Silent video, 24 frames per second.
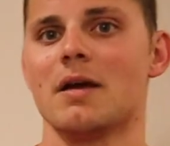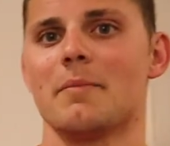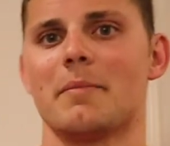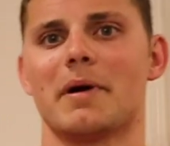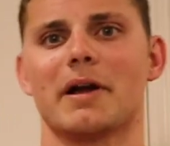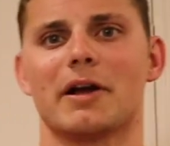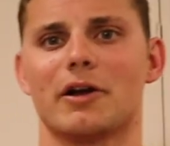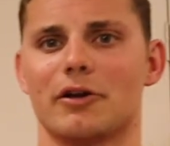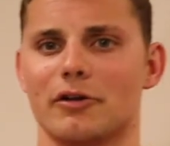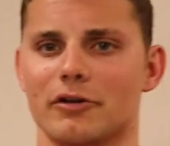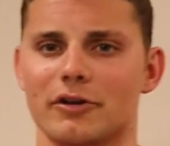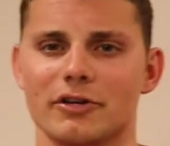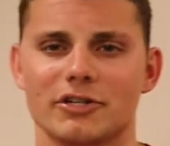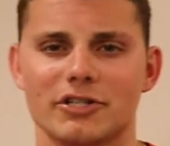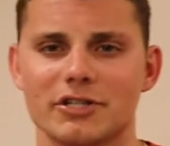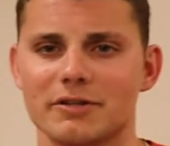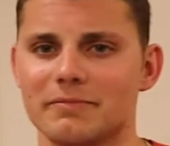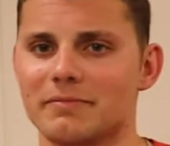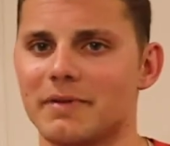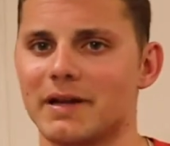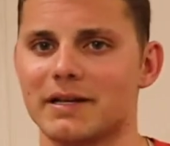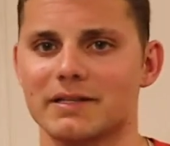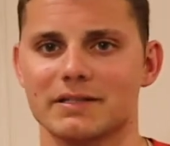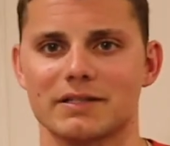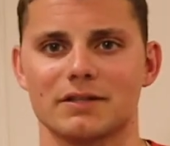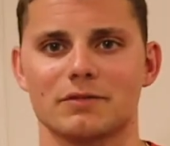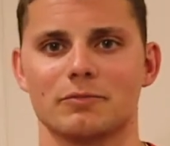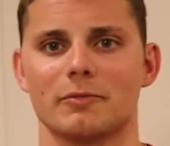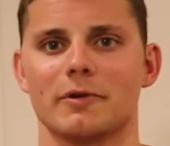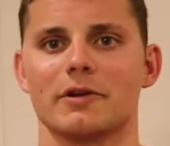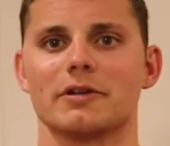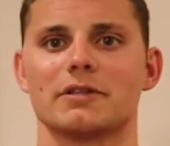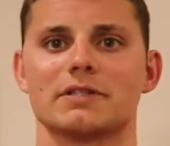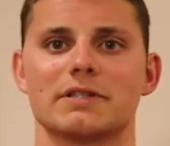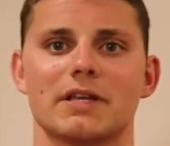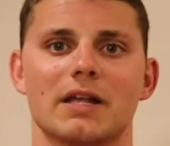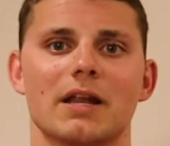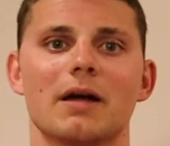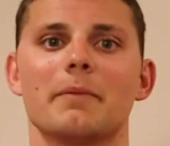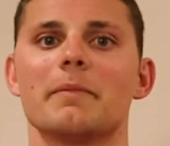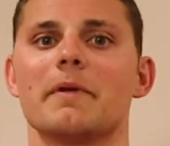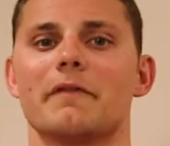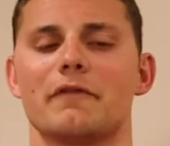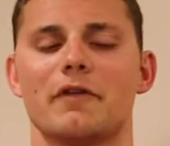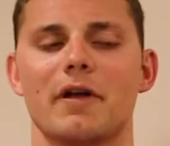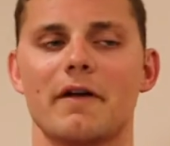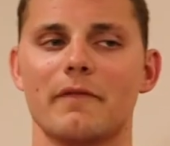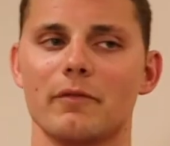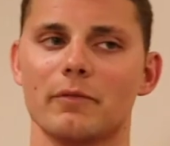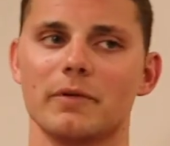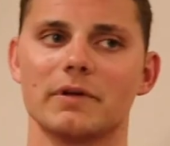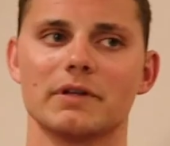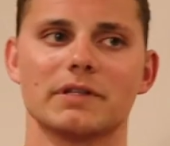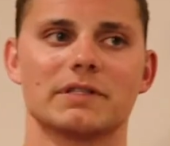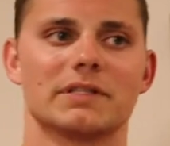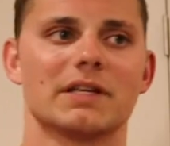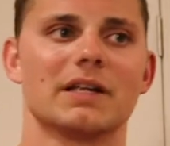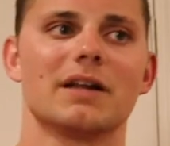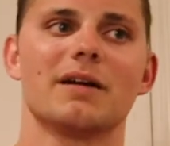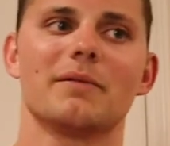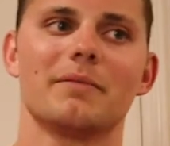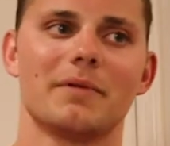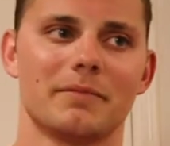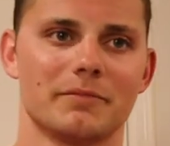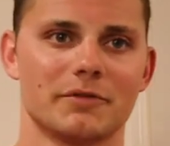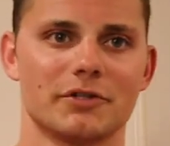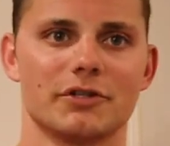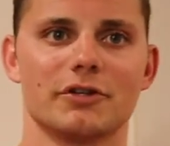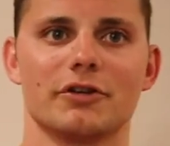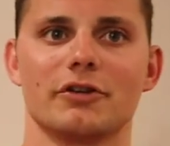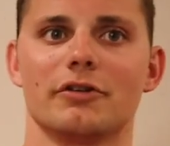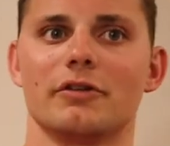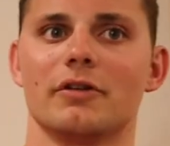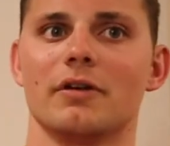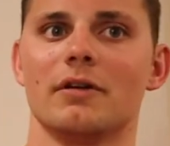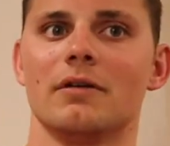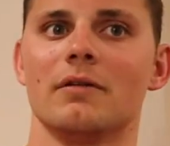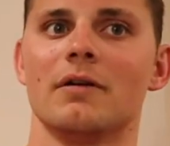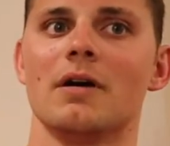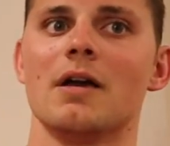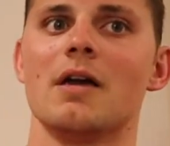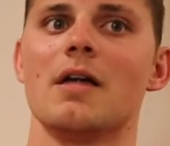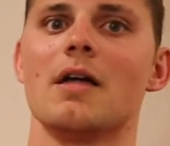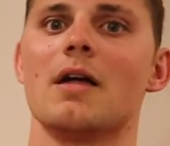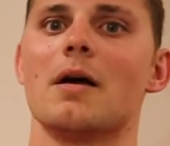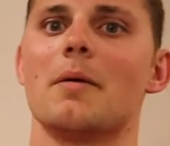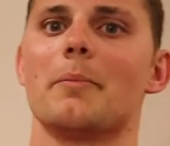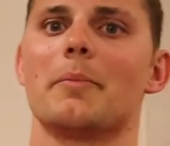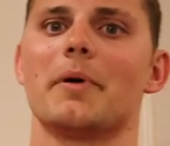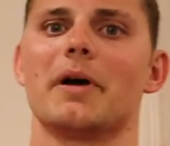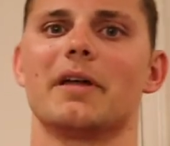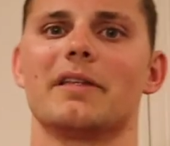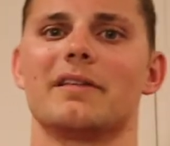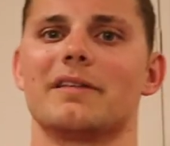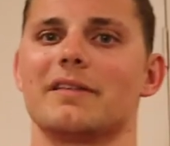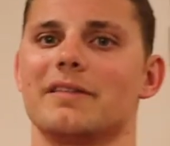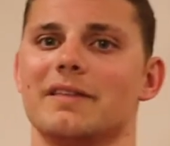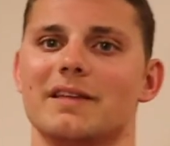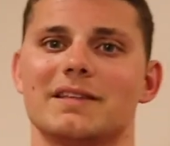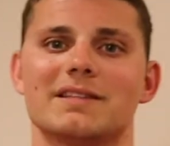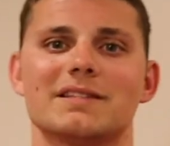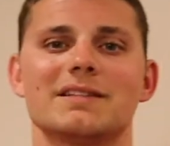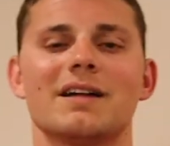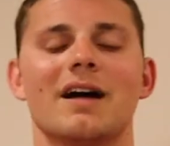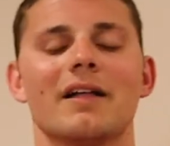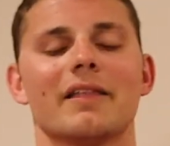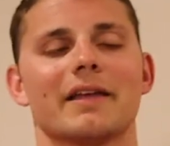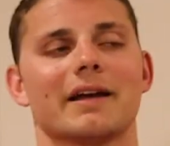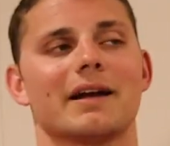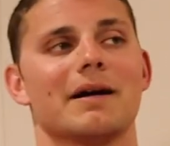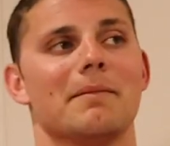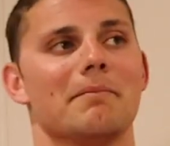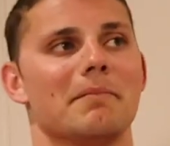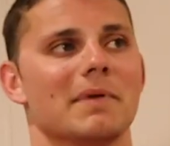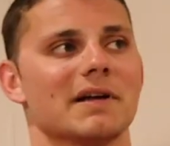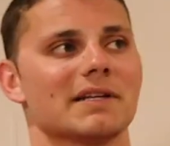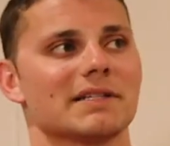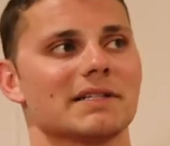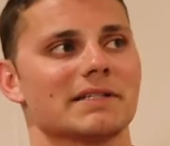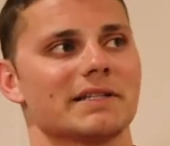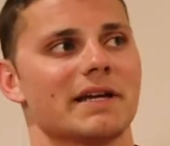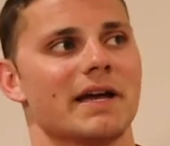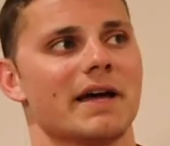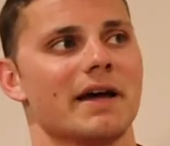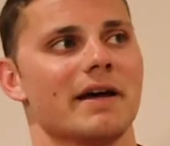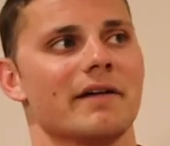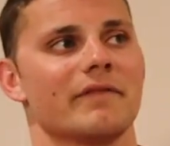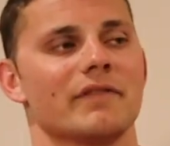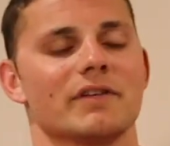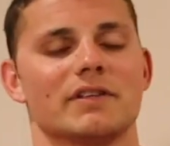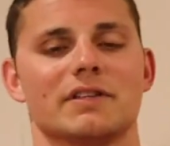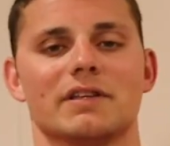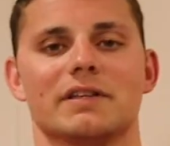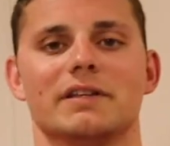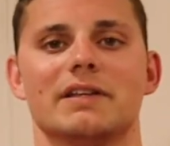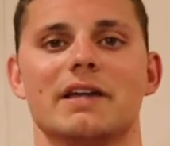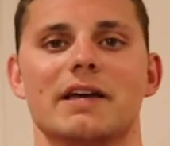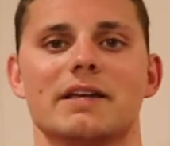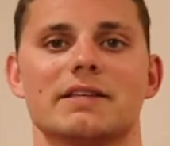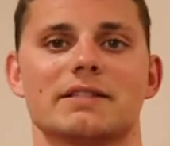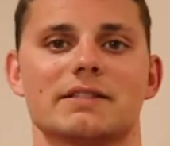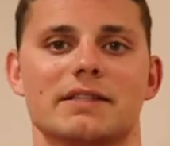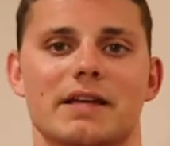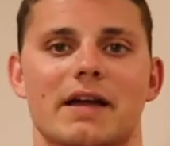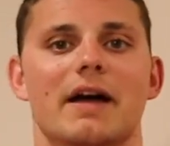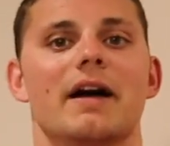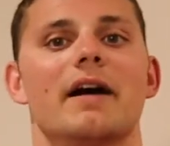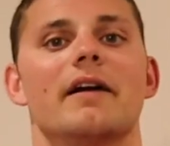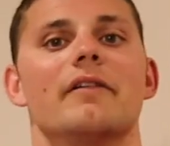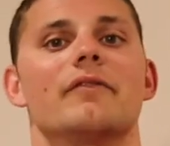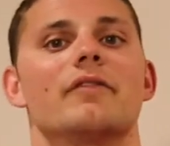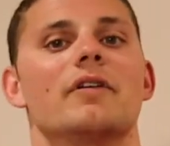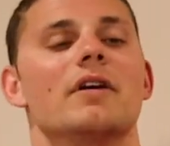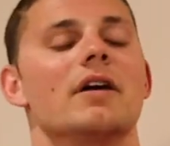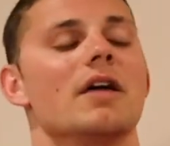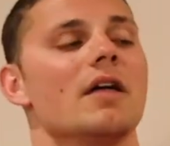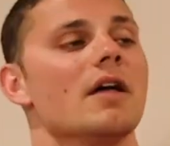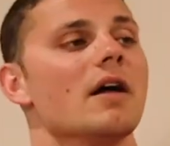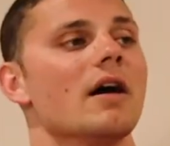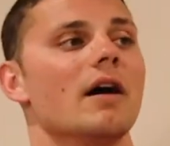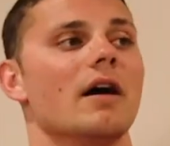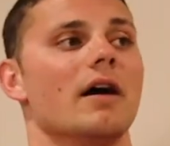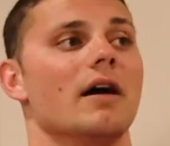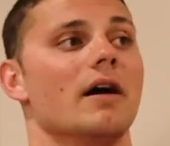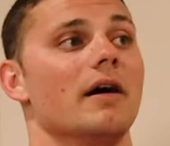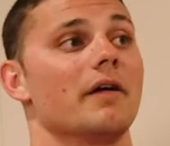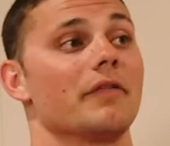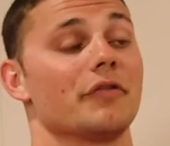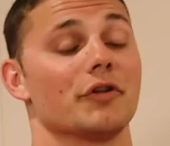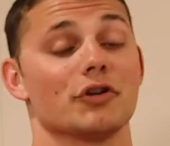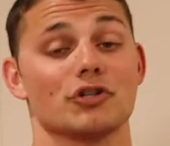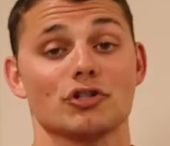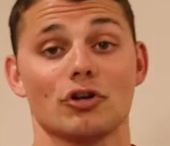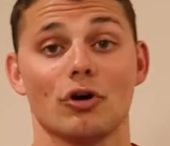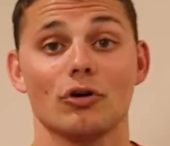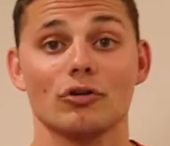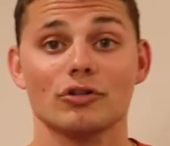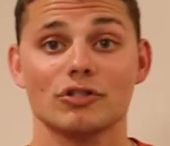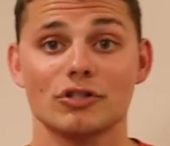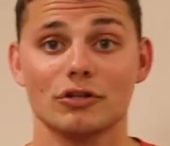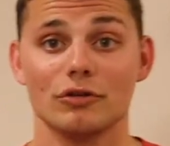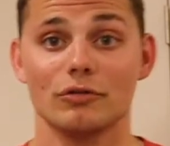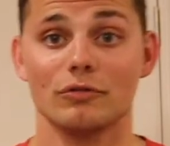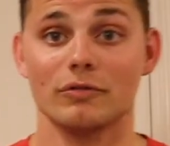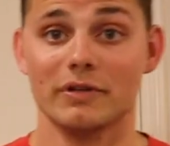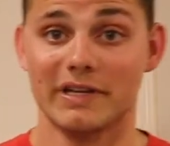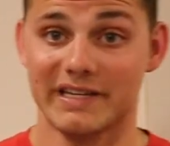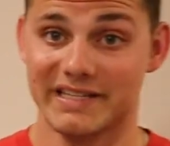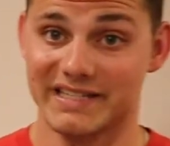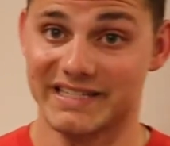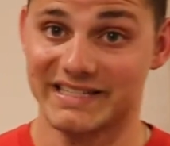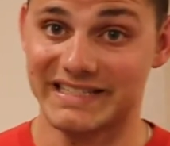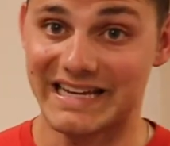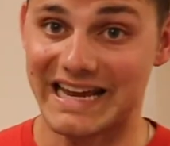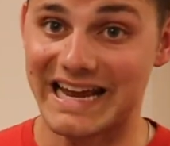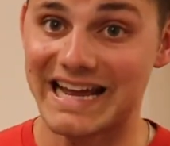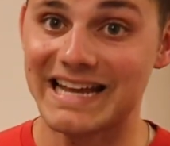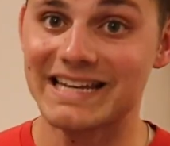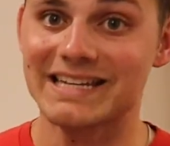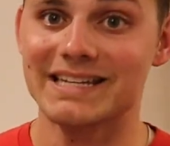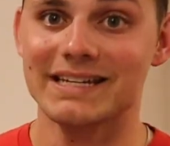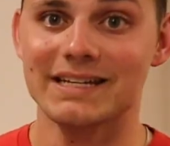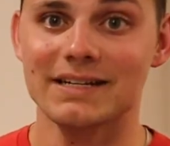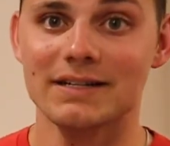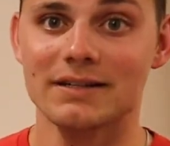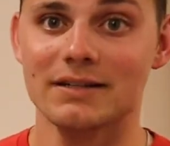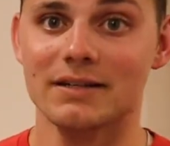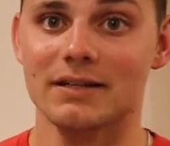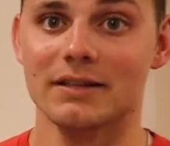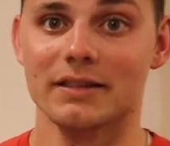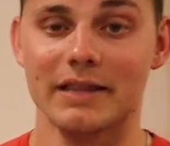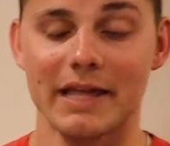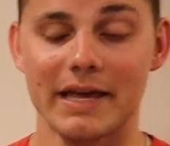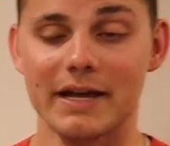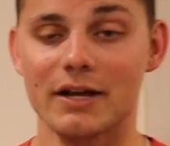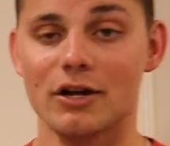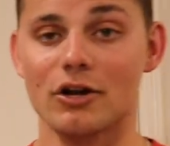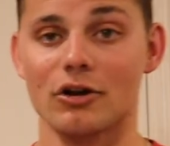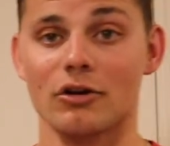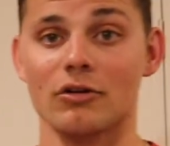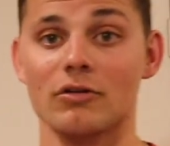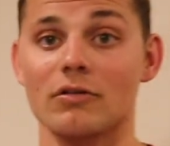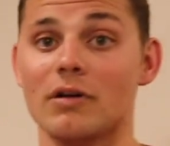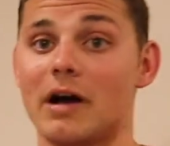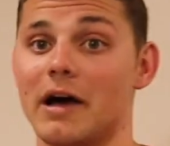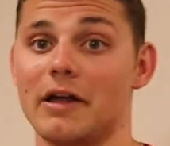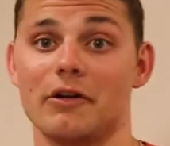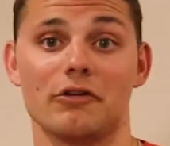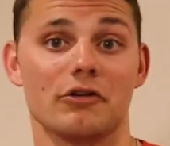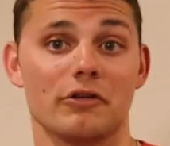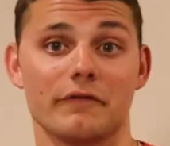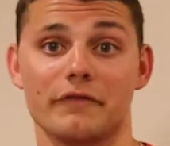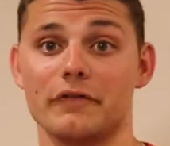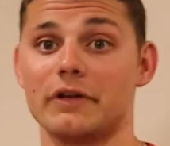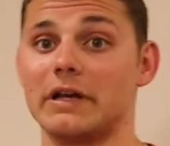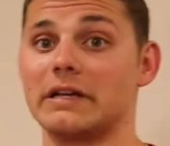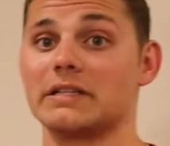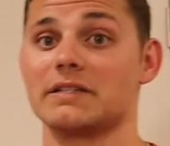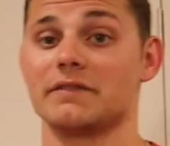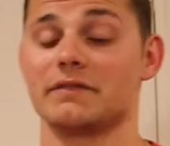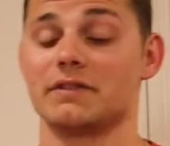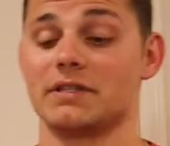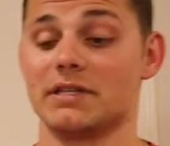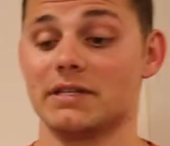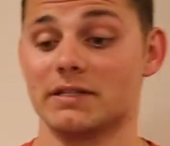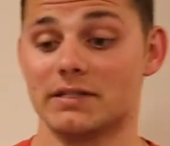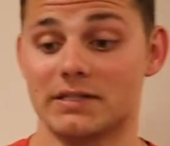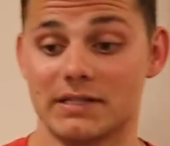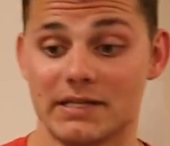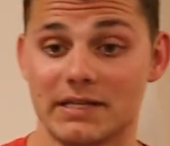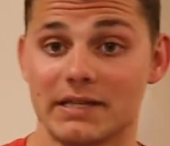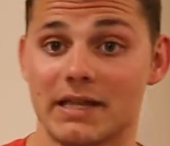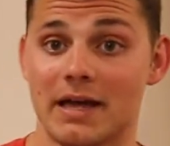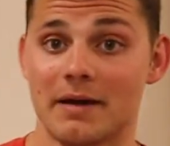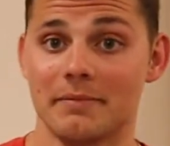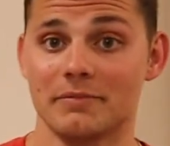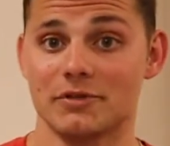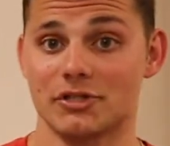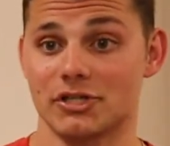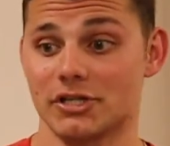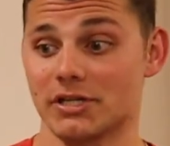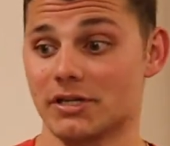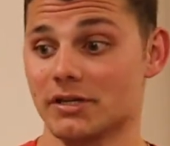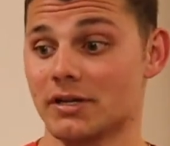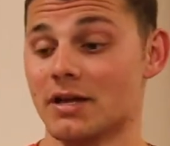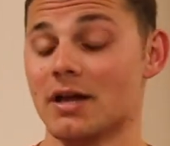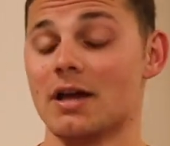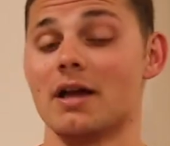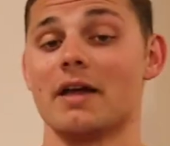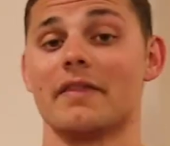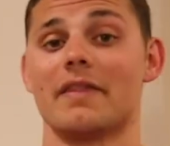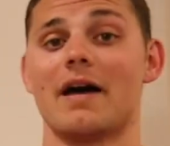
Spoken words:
My current gym has this weird setup. If you have a weird setup, I'm sure you know, but it's not like a must-have, it's a nice-to-have. There's also a standing leg curl. I don't know if you guys have seen that machine.